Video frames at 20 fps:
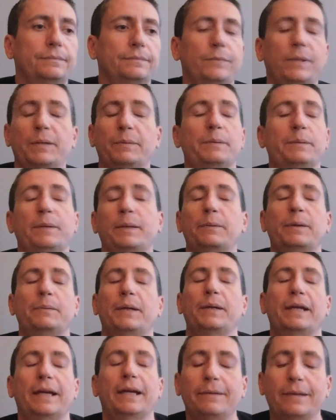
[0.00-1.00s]

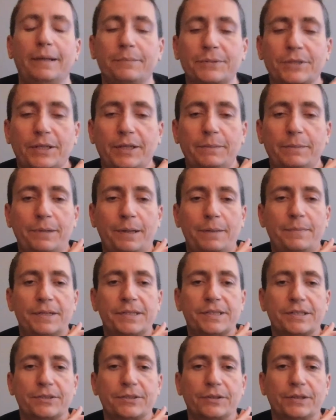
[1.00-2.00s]
Wait. I'm sorry. I
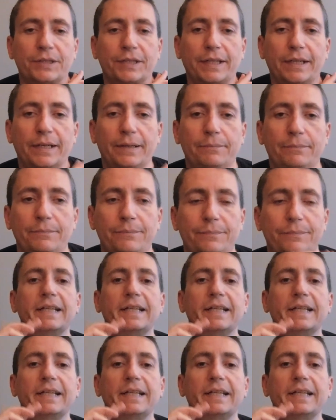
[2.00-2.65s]
messed this whole thing up.